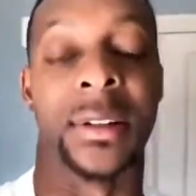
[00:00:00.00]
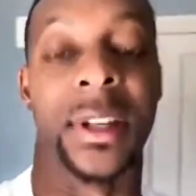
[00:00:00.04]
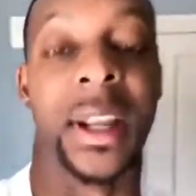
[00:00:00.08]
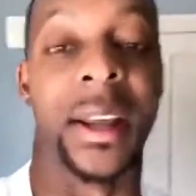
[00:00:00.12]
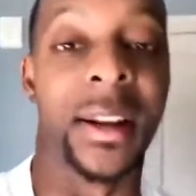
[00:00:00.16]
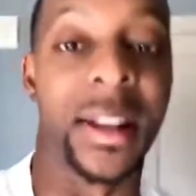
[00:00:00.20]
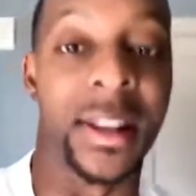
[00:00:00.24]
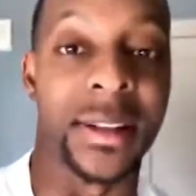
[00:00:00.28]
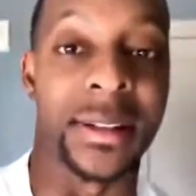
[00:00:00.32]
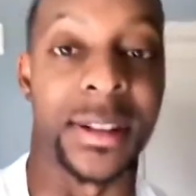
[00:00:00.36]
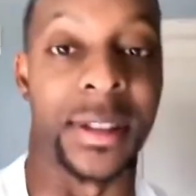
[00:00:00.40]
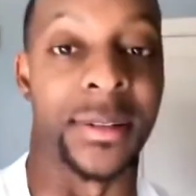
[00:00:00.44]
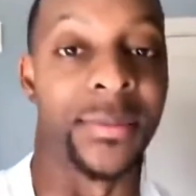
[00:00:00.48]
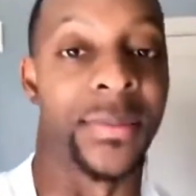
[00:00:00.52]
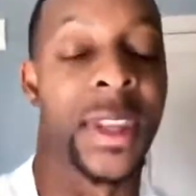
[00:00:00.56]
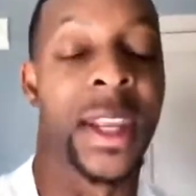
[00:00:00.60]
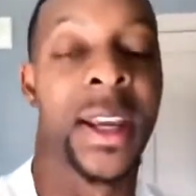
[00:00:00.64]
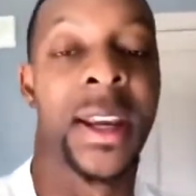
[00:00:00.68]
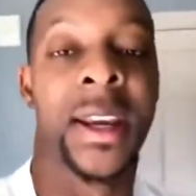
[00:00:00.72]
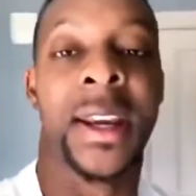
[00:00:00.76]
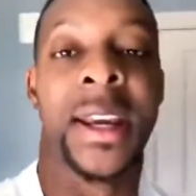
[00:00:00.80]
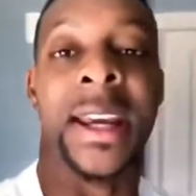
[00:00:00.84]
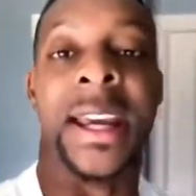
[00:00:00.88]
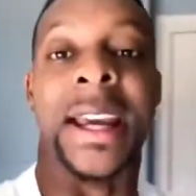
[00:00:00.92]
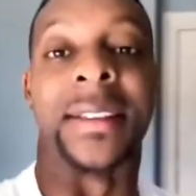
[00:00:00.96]
Now listen,
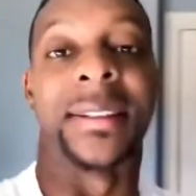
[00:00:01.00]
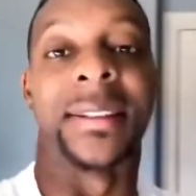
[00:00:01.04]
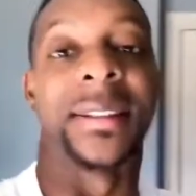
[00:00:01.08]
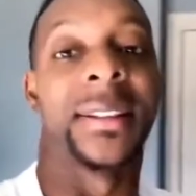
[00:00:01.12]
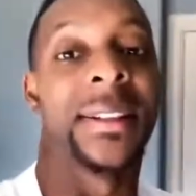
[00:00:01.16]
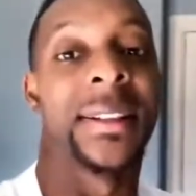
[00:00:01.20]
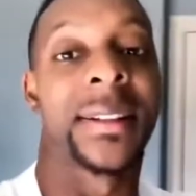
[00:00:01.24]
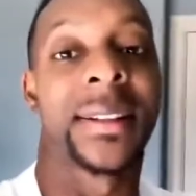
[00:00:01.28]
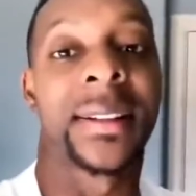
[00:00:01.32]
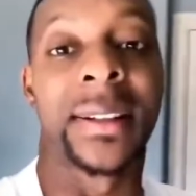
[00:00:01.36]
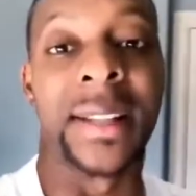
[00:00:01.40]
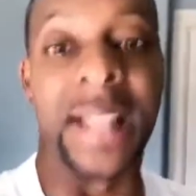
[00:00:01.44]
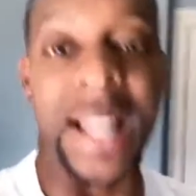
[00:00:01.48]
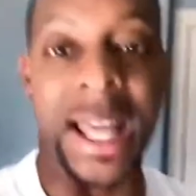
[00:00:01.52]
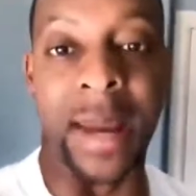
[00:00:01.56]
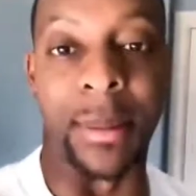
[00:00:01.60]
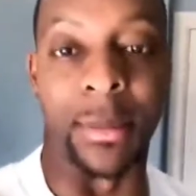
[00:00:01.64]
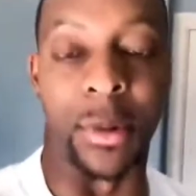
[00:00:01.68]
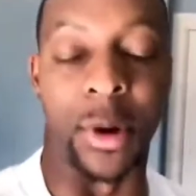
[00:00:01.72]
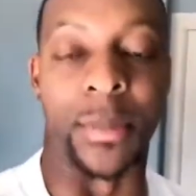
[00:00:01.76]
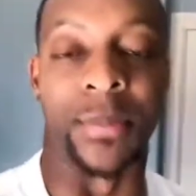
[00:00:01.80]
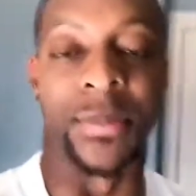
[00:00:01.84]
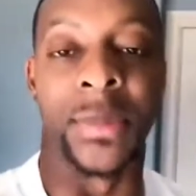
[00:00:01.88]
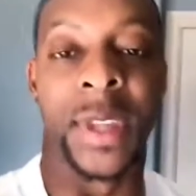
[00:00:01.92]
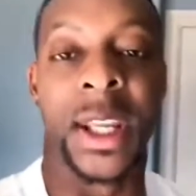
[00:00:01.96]
it's a
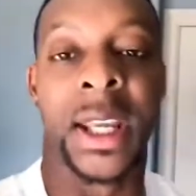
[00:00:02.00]
disclaimer.